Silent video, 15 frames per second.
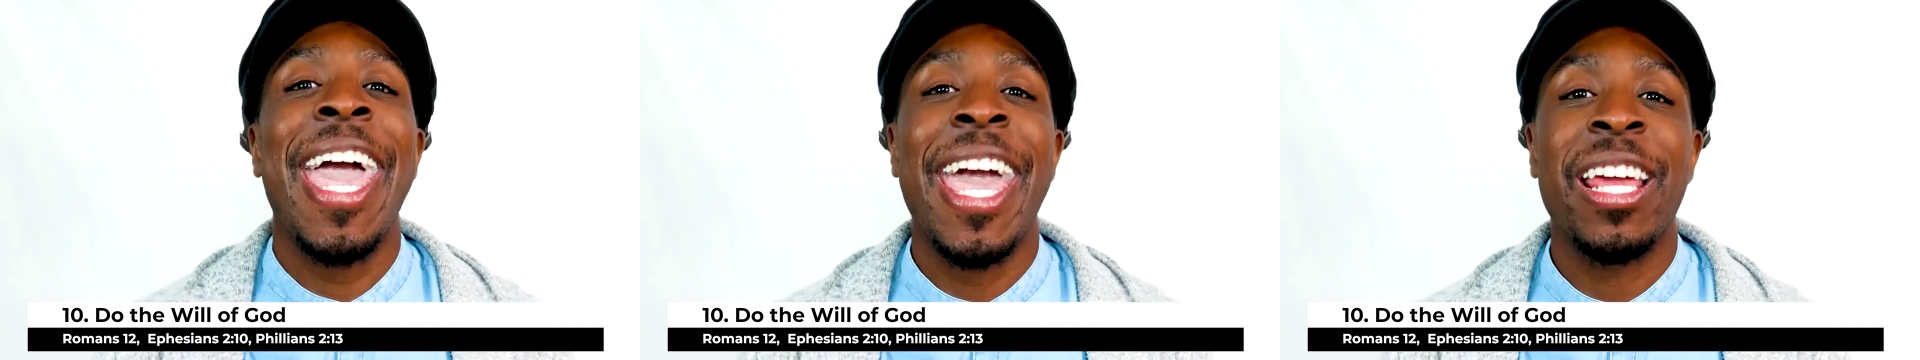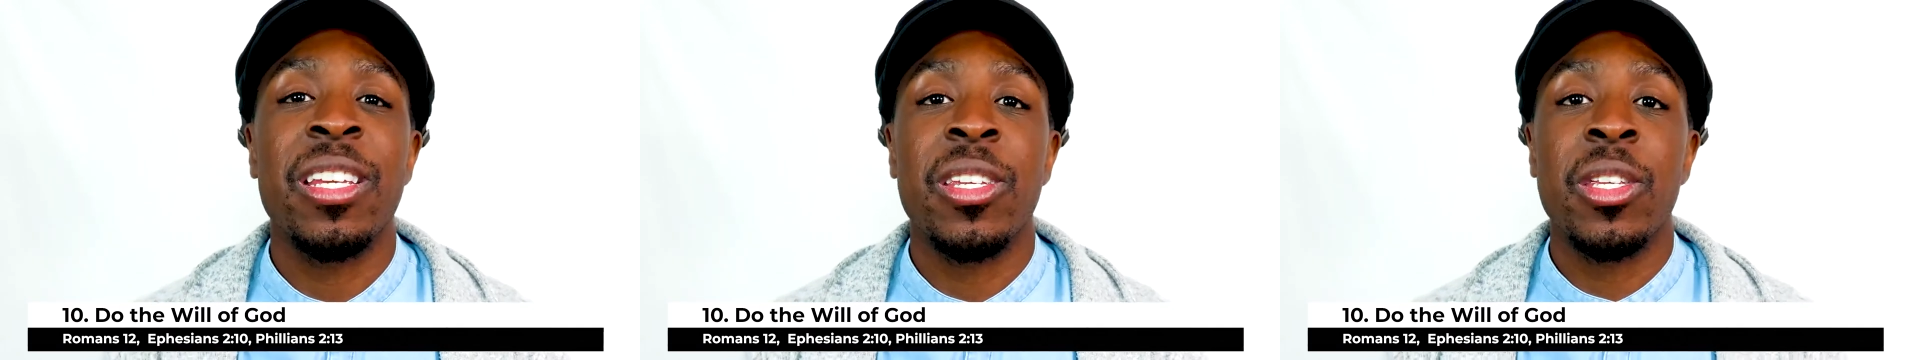
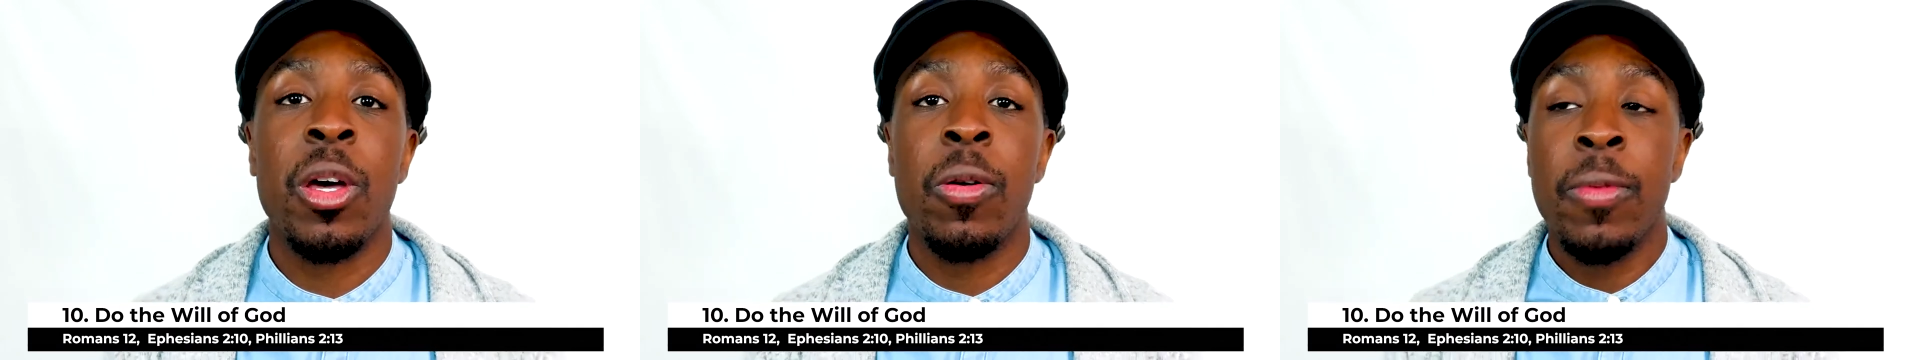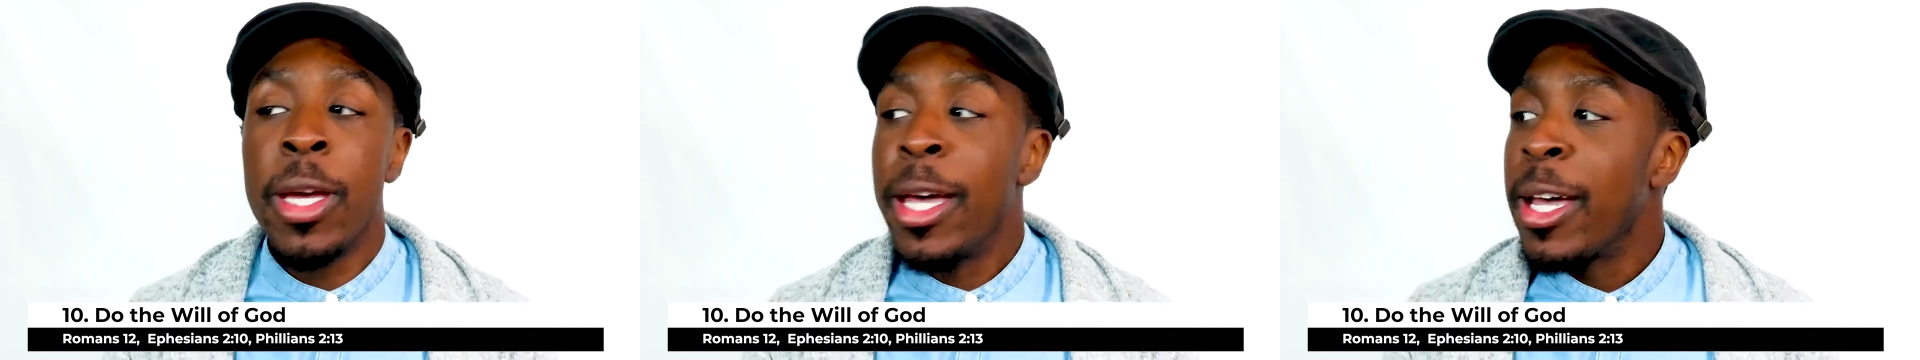And
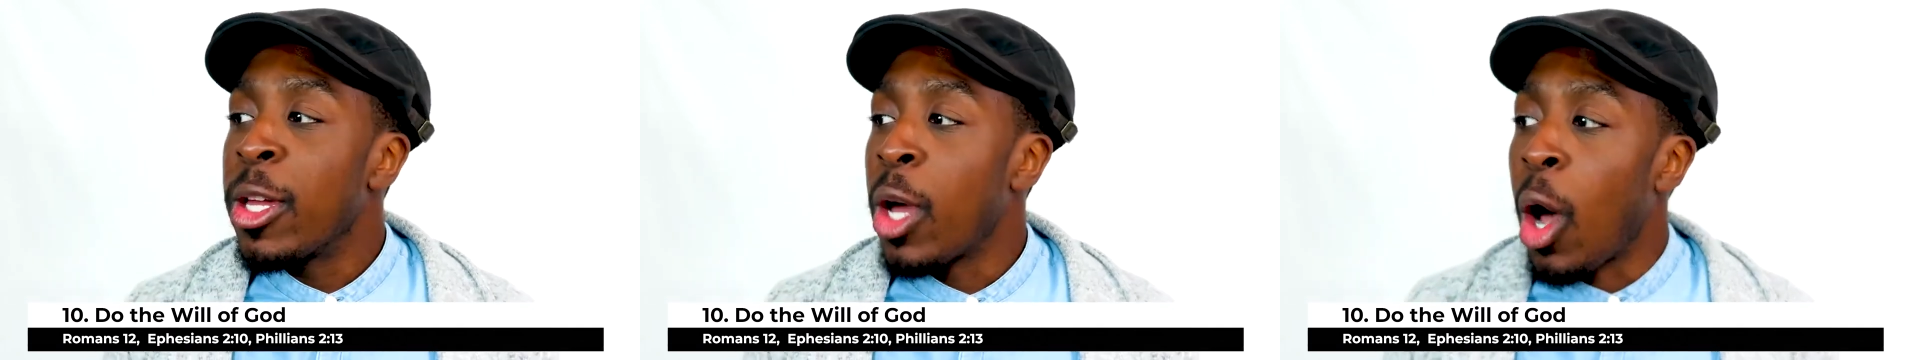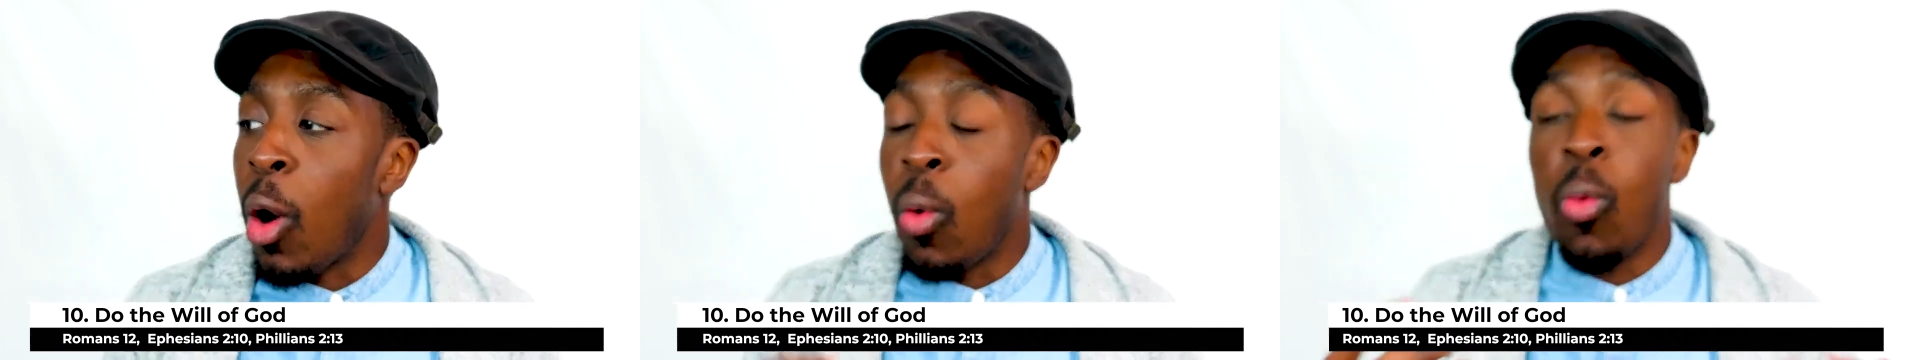so
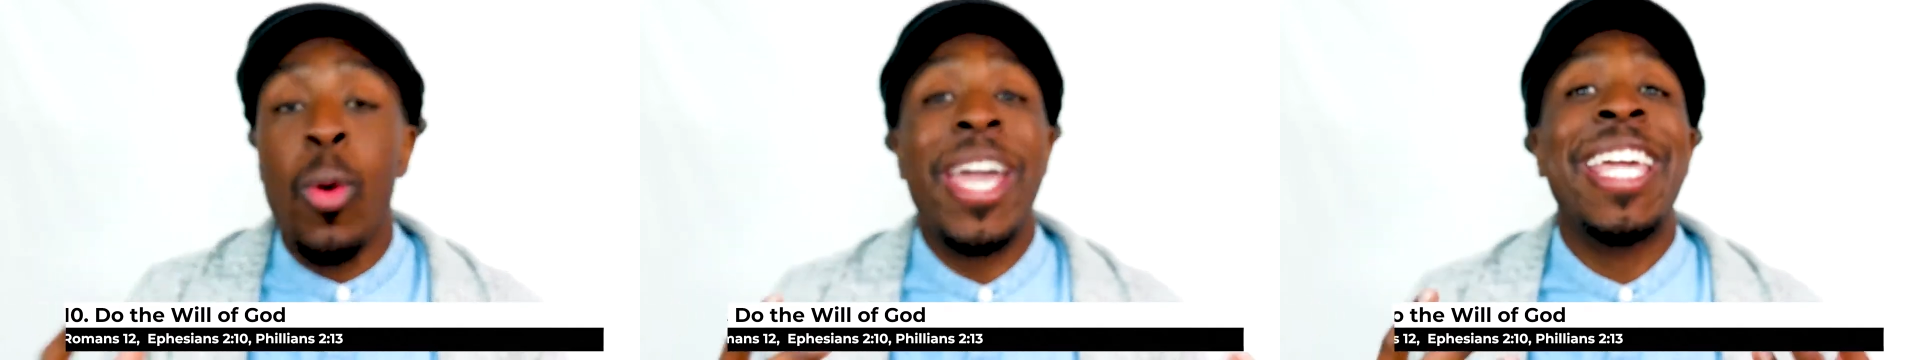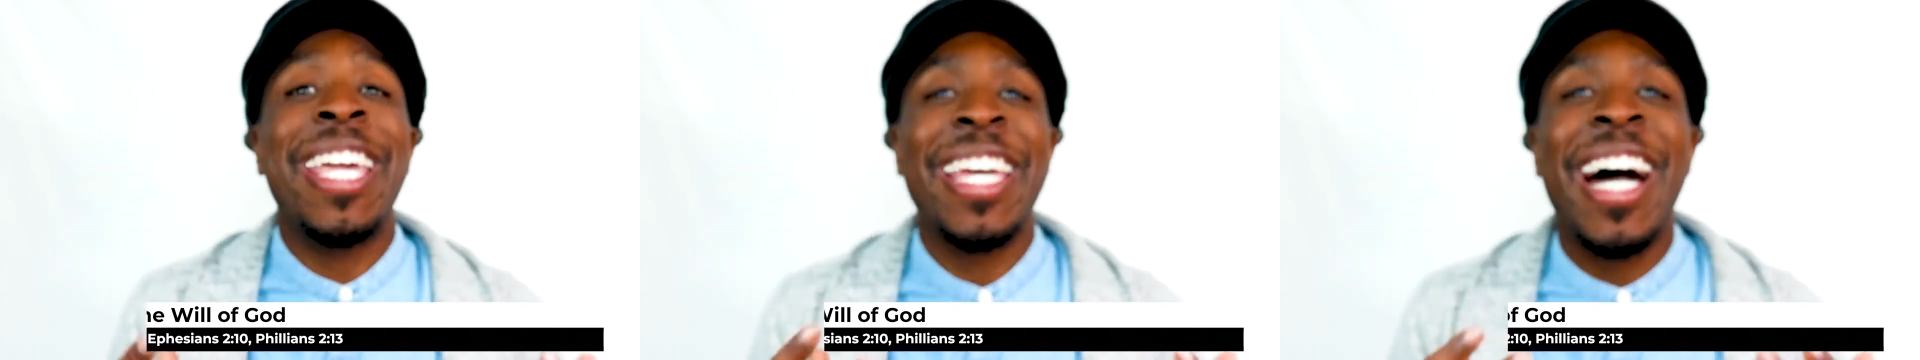
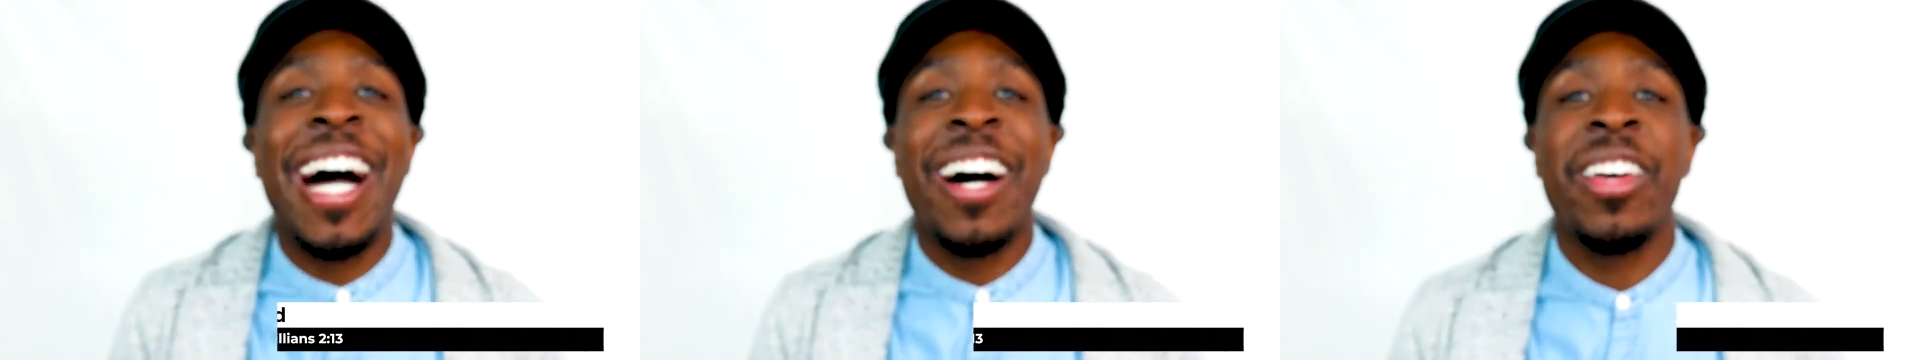awaken